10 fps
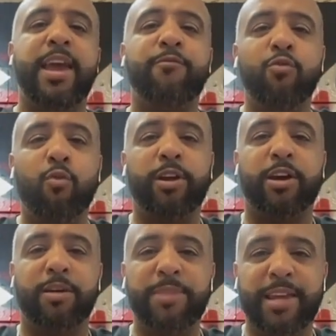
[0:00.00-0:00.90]
everyone
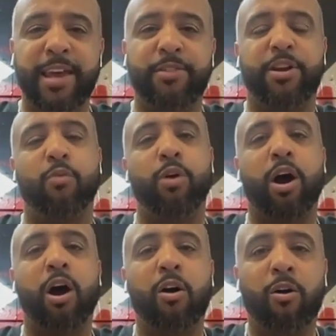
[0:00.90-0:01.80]
come together and we're
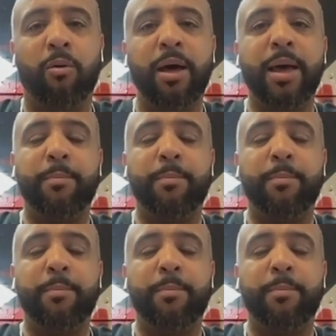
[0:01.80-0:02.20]
all